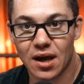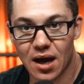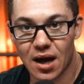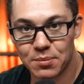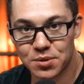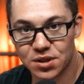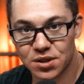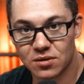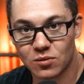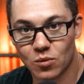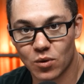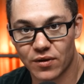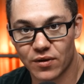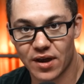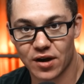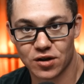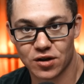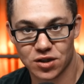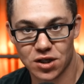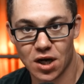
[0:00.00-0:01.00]
option, where
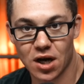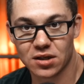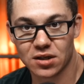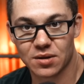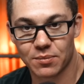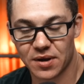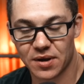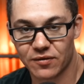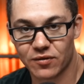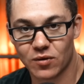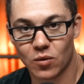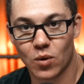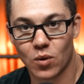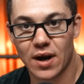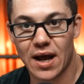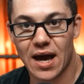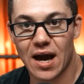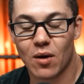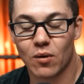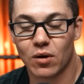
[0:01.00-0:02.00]
they could talk to me for 1
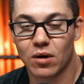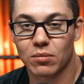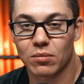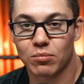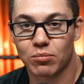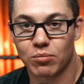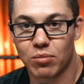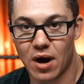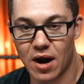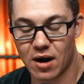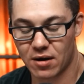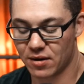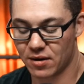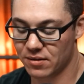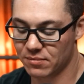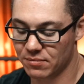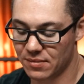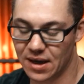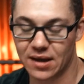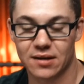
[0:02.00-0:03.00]
hour prior to
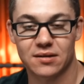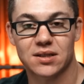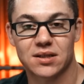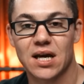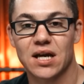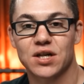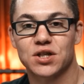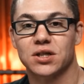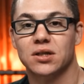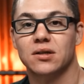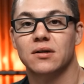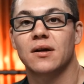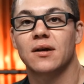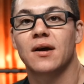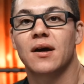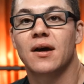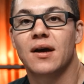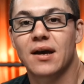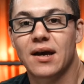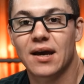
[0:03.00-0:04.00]
the main session,
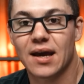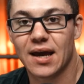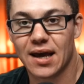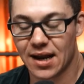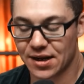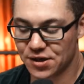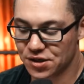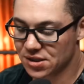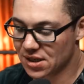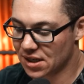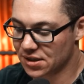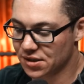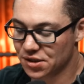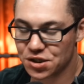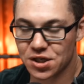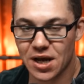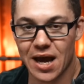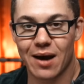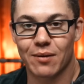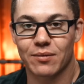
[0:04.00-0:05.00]
and I just got to
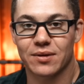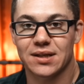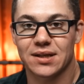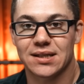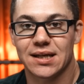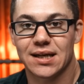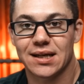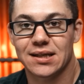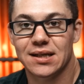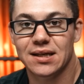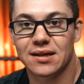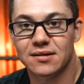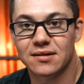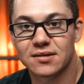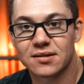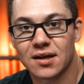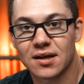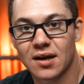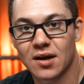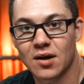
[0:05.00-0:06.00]
chat with
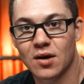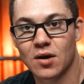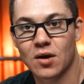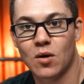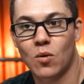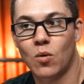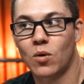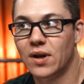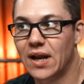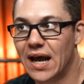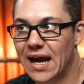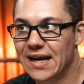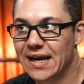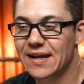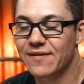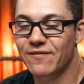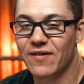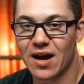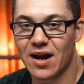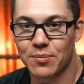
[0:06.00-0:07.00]
attendees. Well,
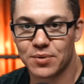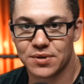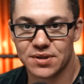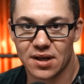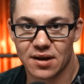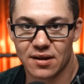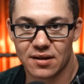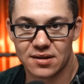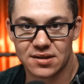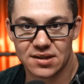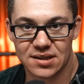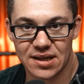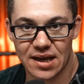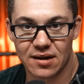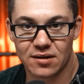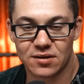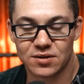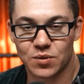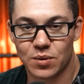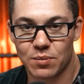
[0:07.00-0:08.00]
95% of the
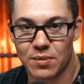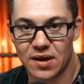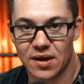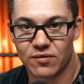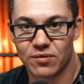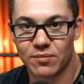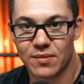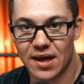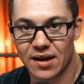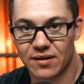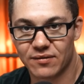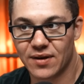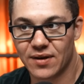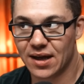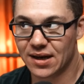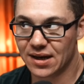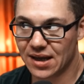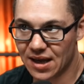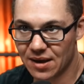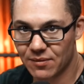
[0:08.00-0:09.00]
sales we made from that
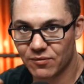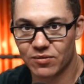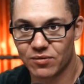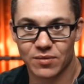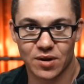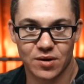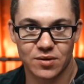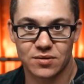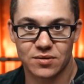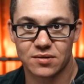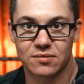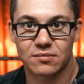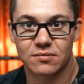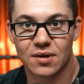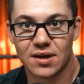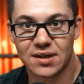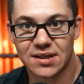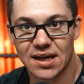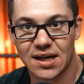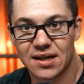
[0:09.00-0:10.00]
event came from those
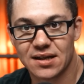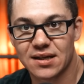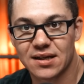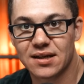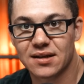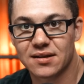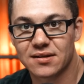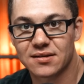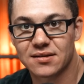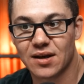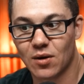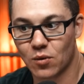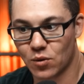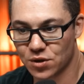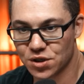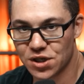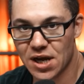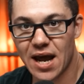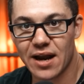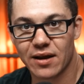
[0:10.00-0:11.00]
attendees that were
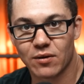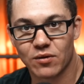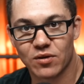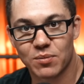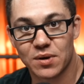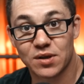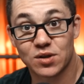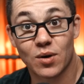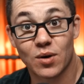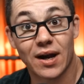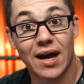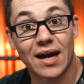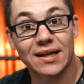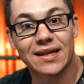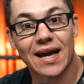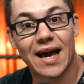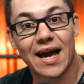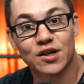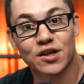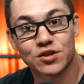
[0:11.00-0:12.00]
chatting with me. So I got
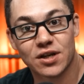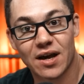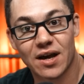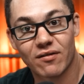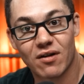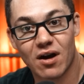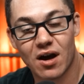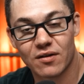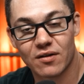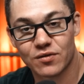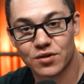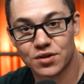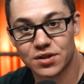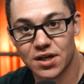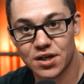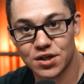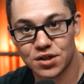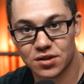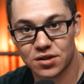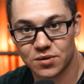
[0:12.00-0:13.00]
to actually have
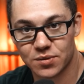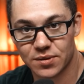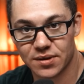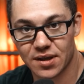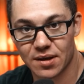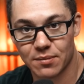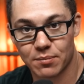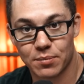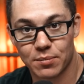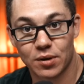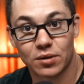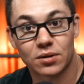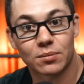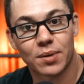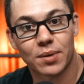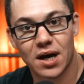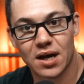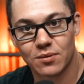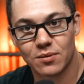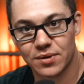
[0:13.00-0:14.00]
conversations with them, build a
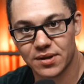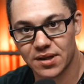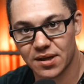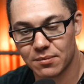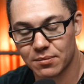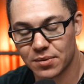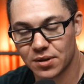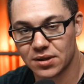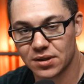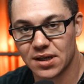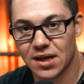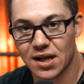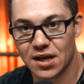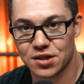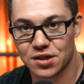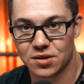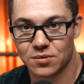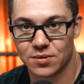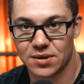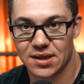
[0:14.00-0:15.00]
bond with them, build
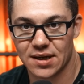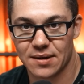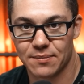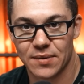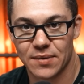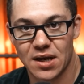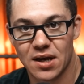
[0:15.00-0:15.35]
connection with them.